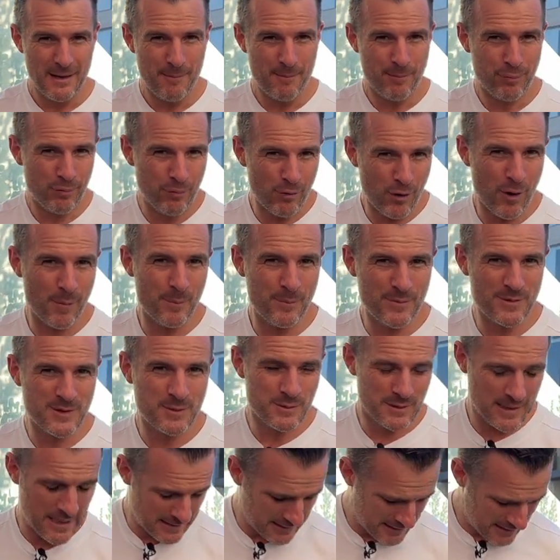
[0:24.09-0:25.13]
problems
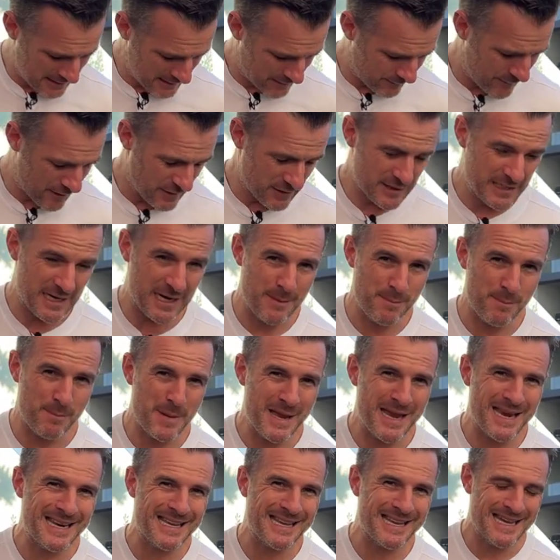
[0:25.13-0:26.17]
with that tensor fascia lata,
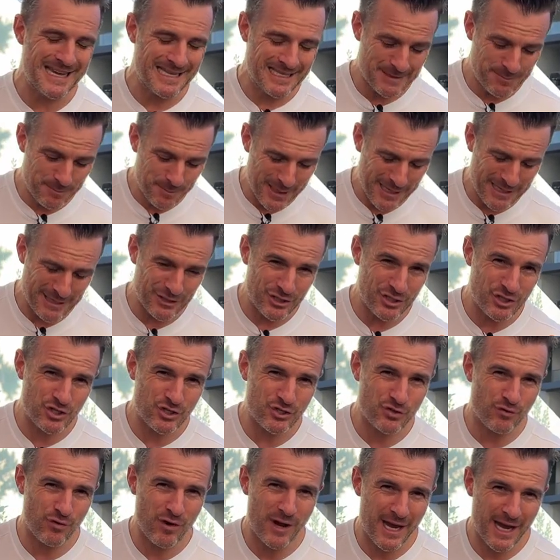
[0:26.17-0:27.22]
meaning it's been
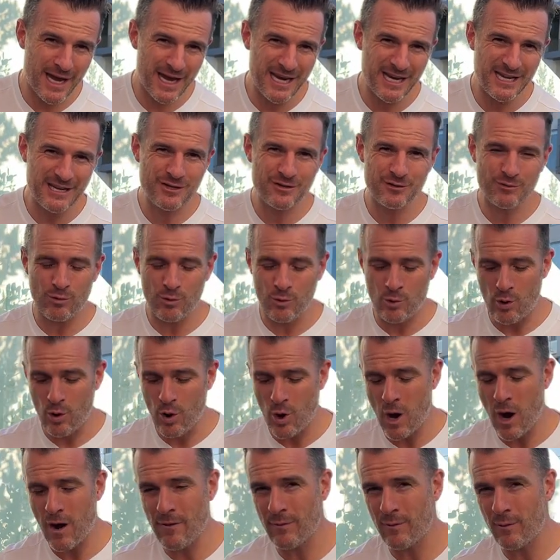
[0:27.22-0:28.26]
strained or
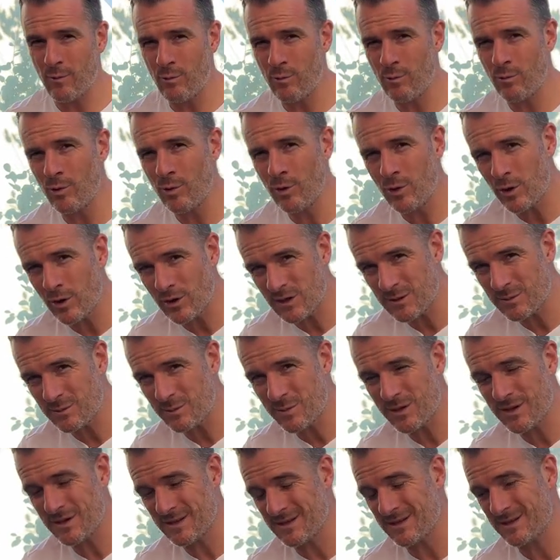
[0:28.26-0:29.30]
overworked
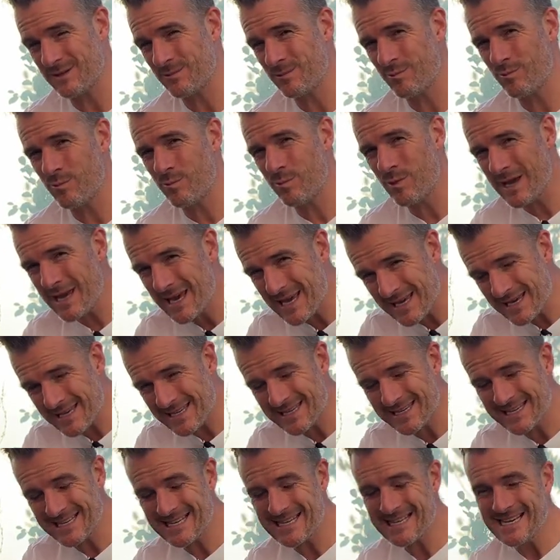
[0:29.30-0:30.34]
because it's weak